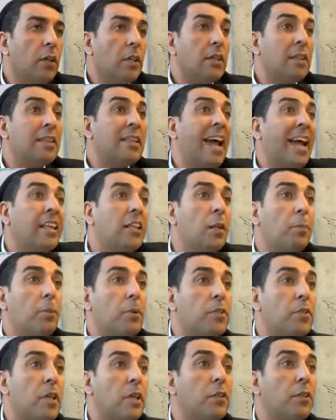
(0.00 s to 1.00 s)
Ninety
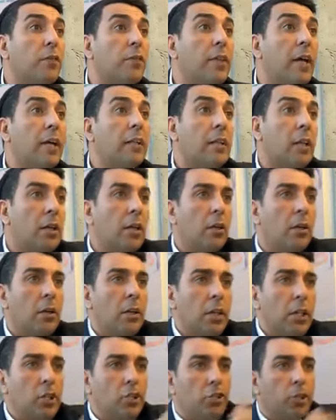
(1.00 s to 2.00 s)
percent of that
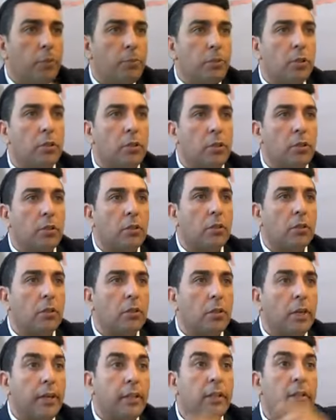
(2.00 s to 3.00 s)
Egypt took,
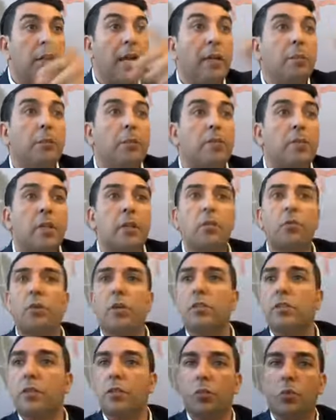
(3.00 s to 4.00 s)
and ten percent the
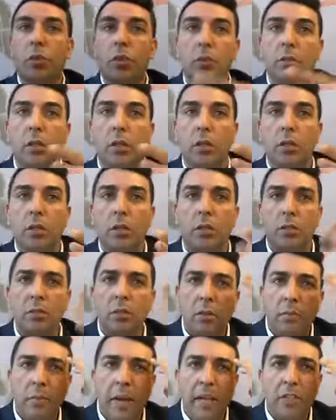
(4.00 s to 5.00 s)
rest of the world.
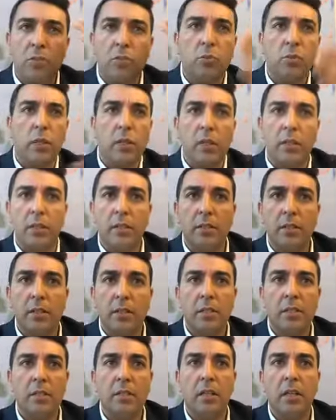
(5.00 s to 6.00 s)
So imagine what
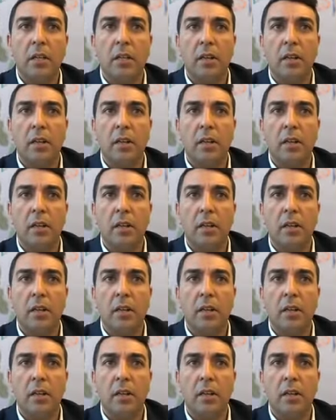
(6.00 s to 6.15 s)
this is.